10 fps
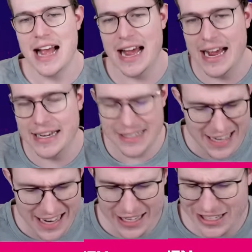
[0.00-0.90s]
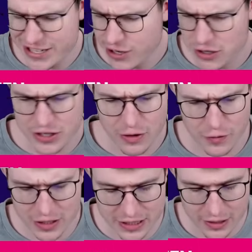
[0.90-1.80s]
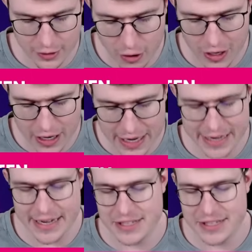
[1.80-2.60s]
and this also, of course, the lock in there.